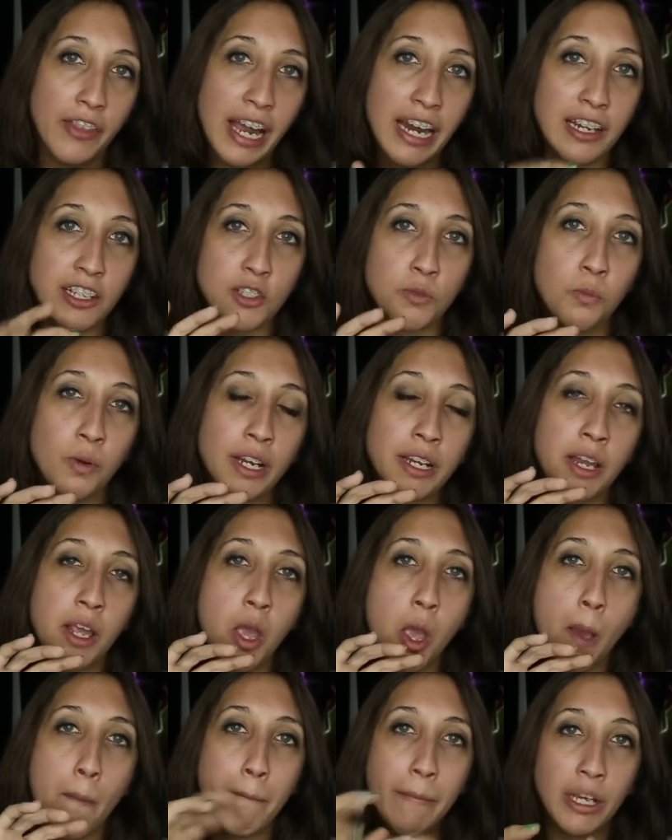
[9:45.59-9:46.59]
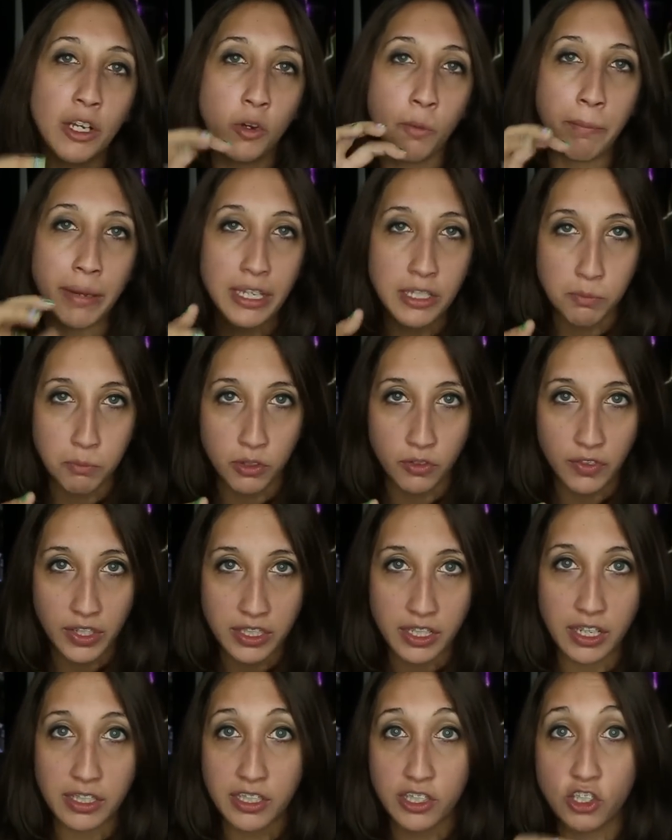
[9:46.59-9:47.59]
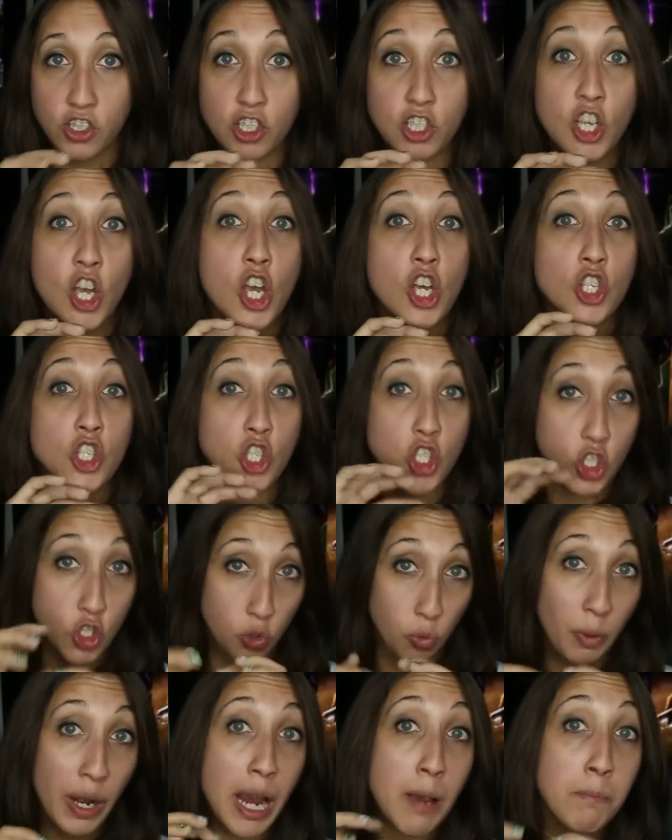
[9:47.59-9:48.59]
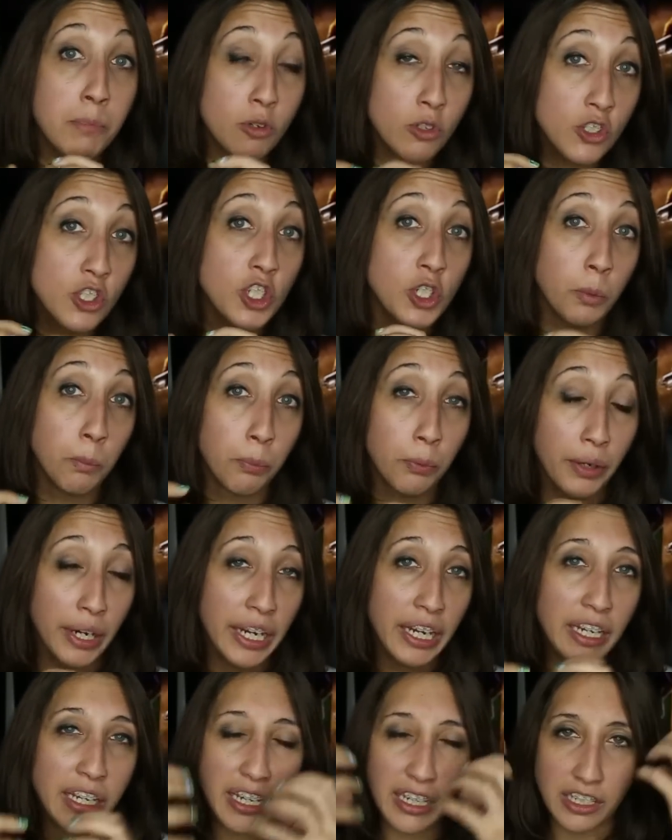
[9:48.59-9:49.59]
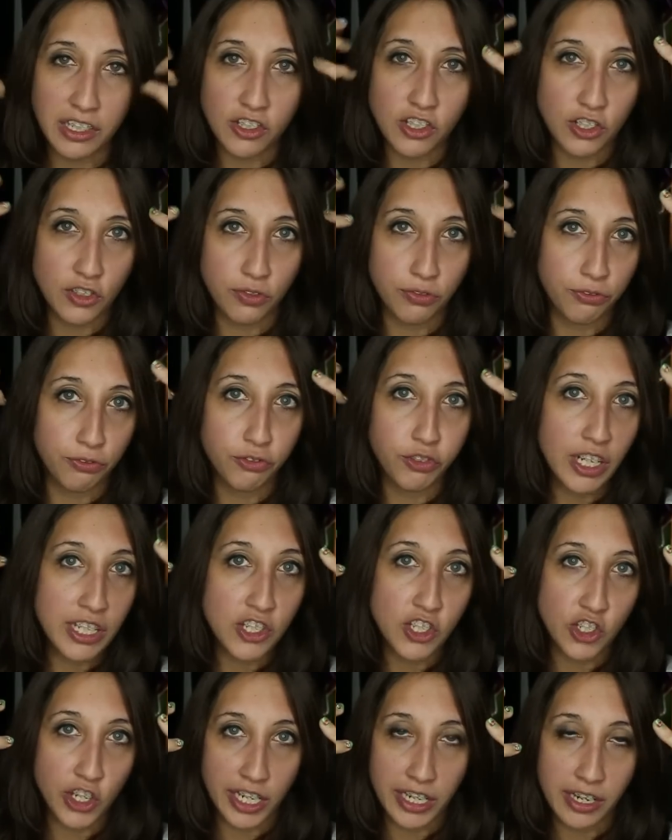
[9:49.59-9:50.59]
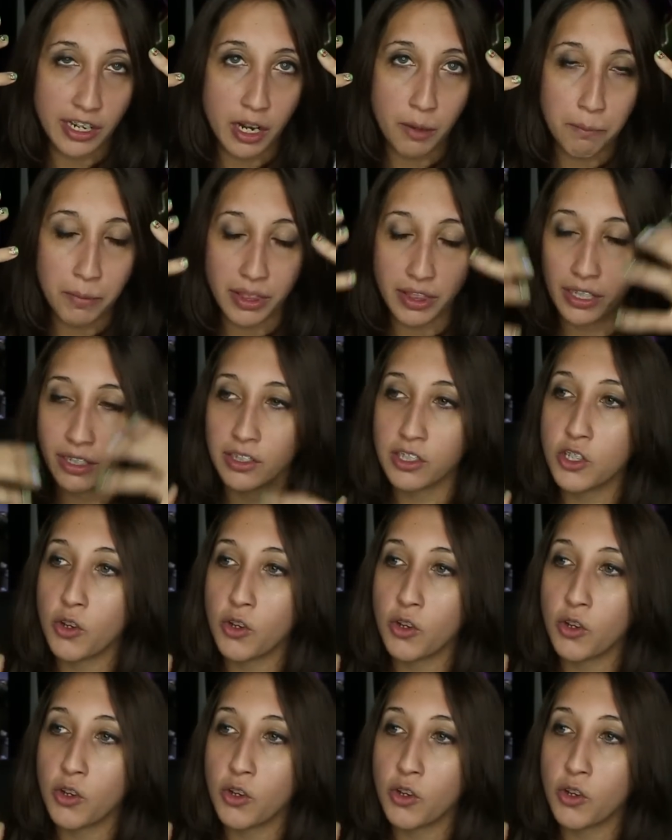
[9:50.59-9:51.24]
That is what Michael Bay's movie does. It just scrambles your brain and is just frustrated up in there.